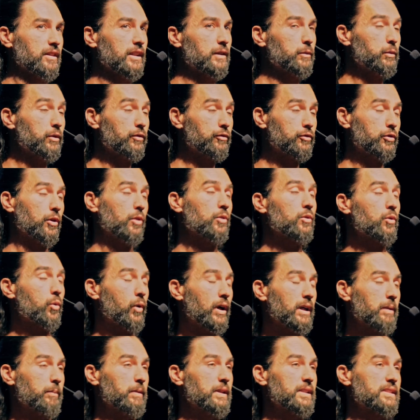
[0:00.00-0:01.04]
and we've grown
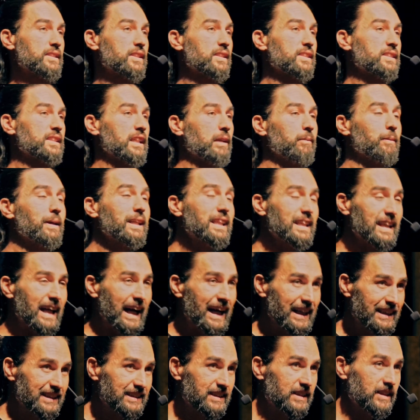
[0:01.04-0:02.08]
quite a bit since then, but
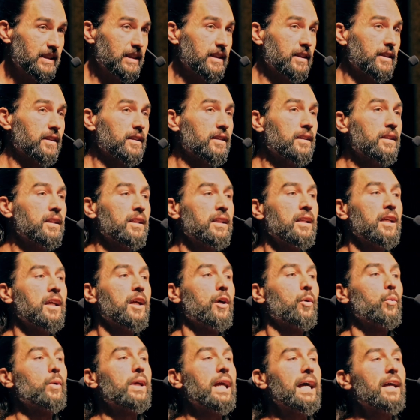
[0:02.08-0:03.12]
last year,
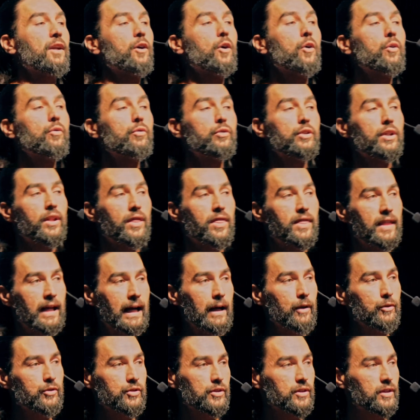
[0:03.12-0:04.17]
we had over
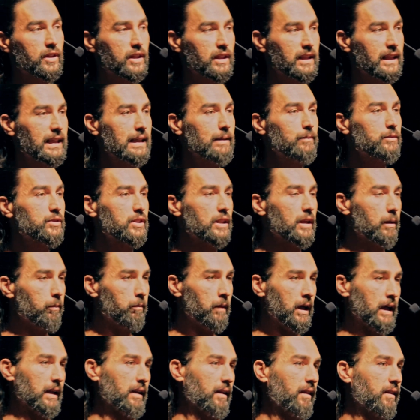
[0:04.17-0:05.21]
1,000 claims in a
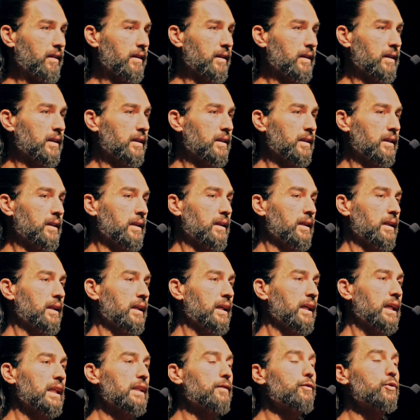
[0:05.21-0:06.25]
month.
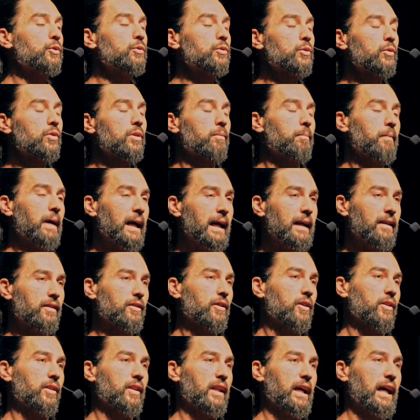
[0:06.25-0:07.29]
And if you do the math
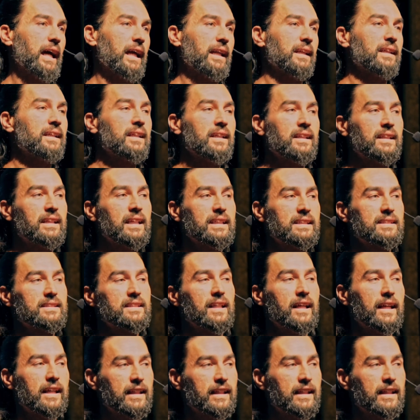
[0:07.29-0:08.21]
on that, that's